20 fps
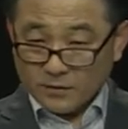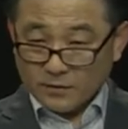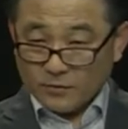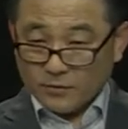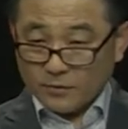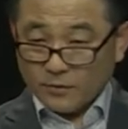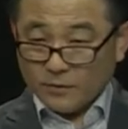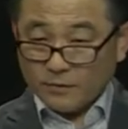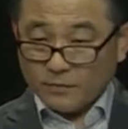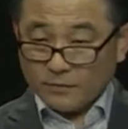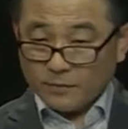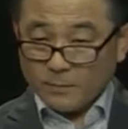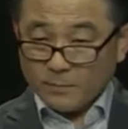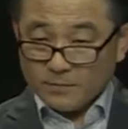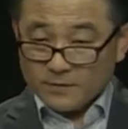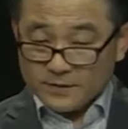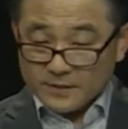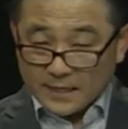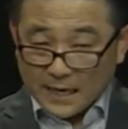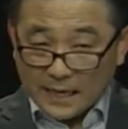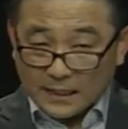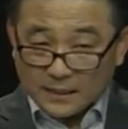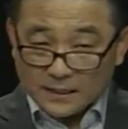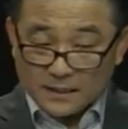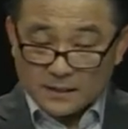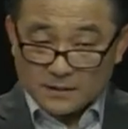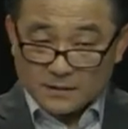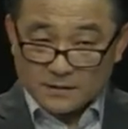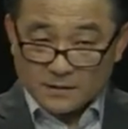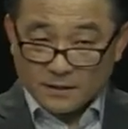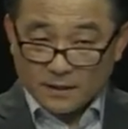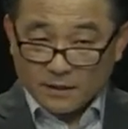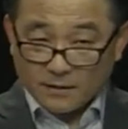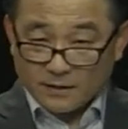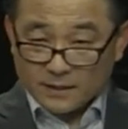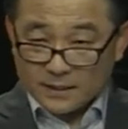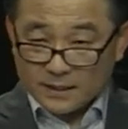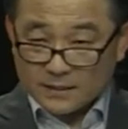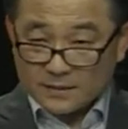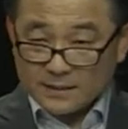So from selling
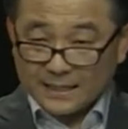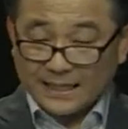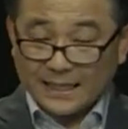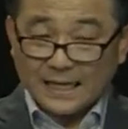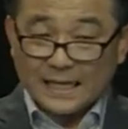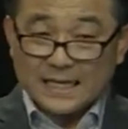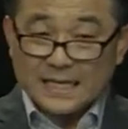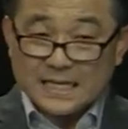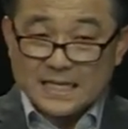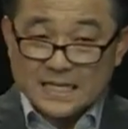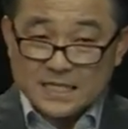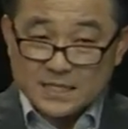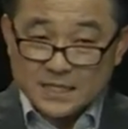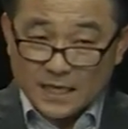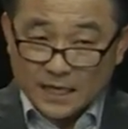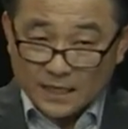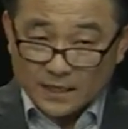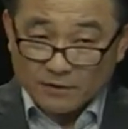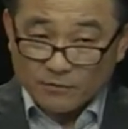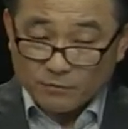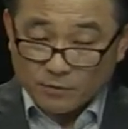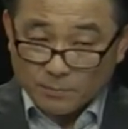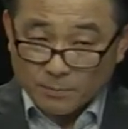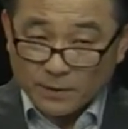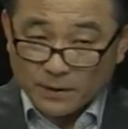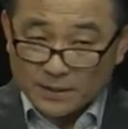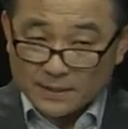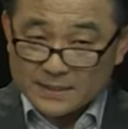cigarette is initiating repair.